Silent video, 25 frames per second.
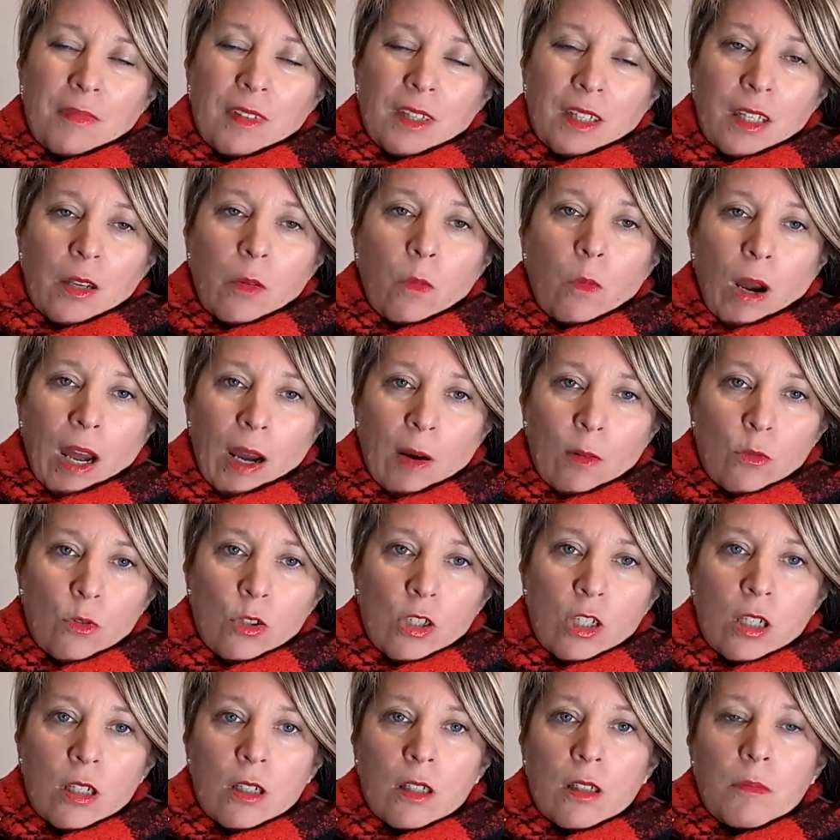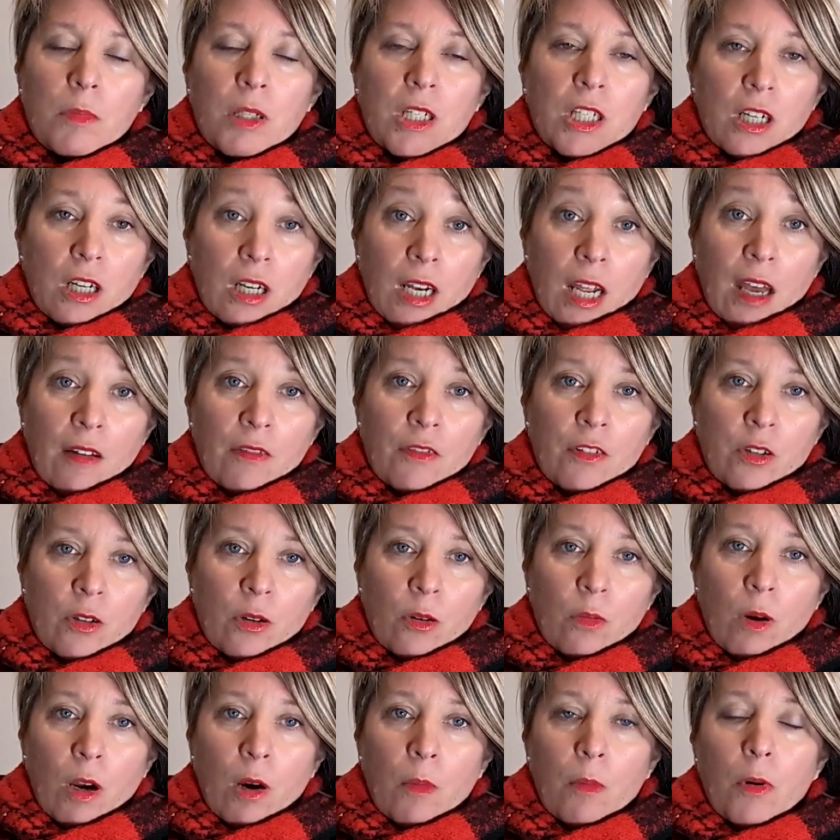your welt, but you don't have to do
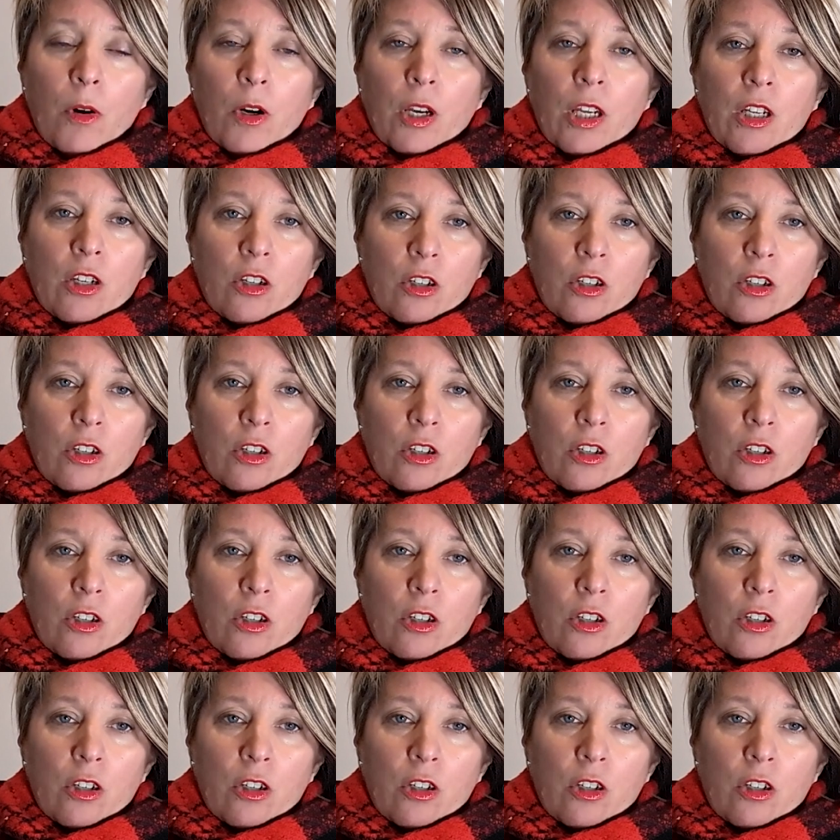a welt pocket.